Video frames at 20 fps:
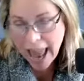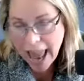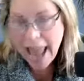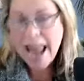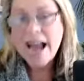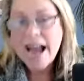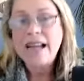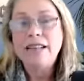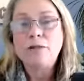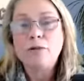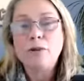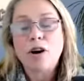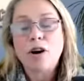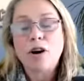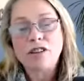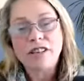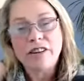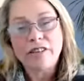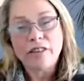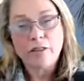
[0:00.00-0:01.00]
And we'll
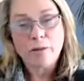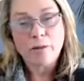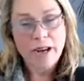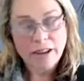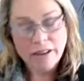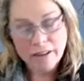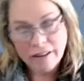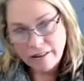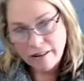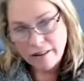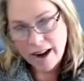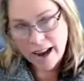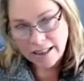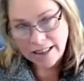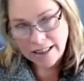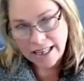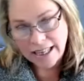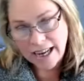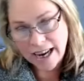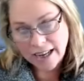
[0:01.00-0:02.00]
also have a reminder at
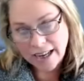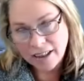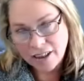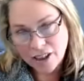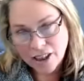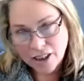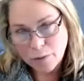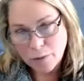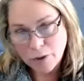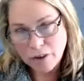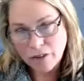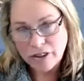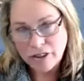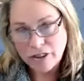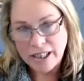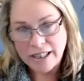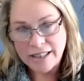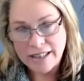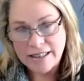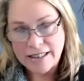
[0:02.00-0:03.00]
the end, just briefly,
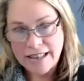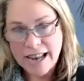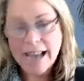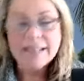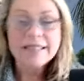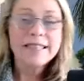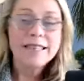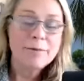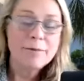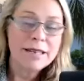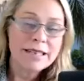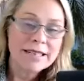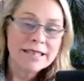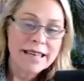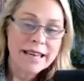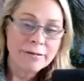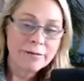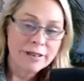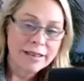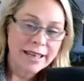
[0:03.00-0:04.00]
because as somebody
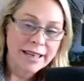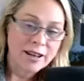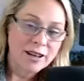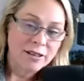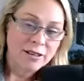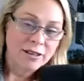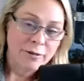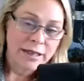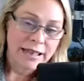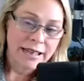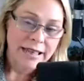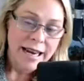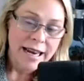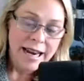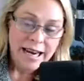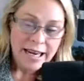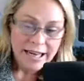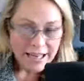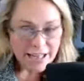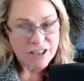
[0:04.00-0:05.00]
said when they called me
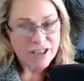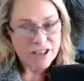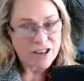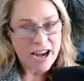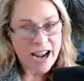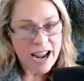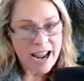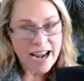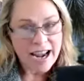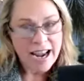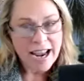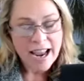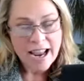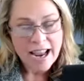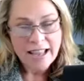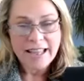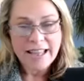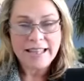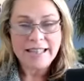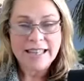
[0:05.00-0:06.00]
yesterday,
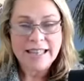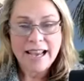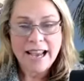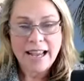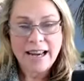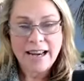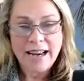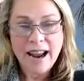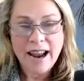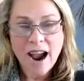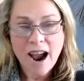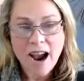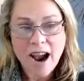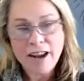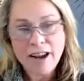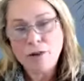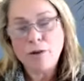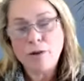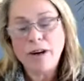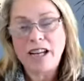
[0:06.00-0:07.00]
they said, I
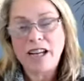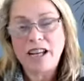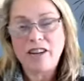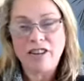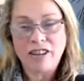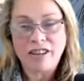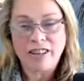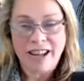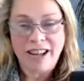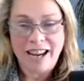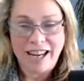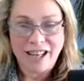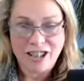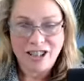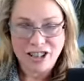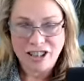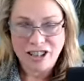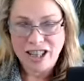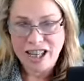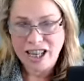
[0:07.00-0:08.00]
don't want to give you a like
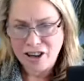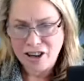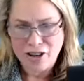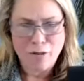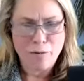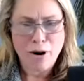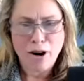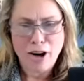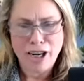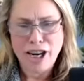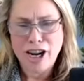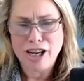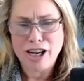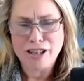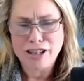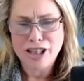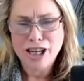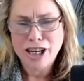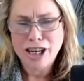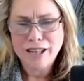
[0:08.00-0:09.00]
until I hear the
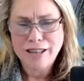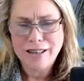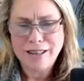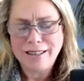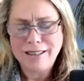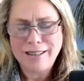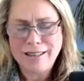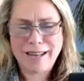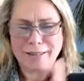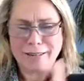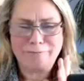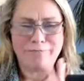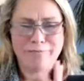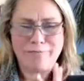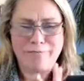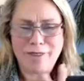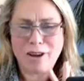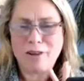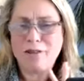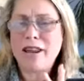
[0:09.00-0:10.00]
podcast. It's like,
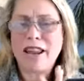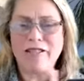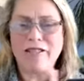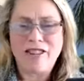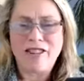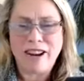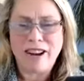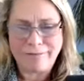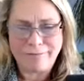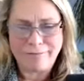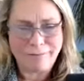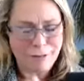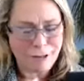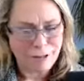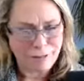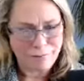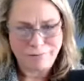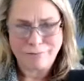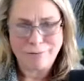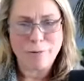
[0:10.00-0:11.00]
Okay, fine.
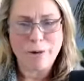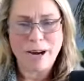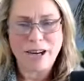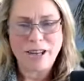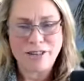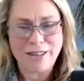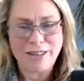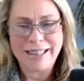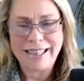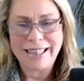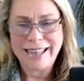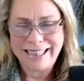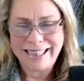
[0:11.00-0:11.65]
We'll remind you at the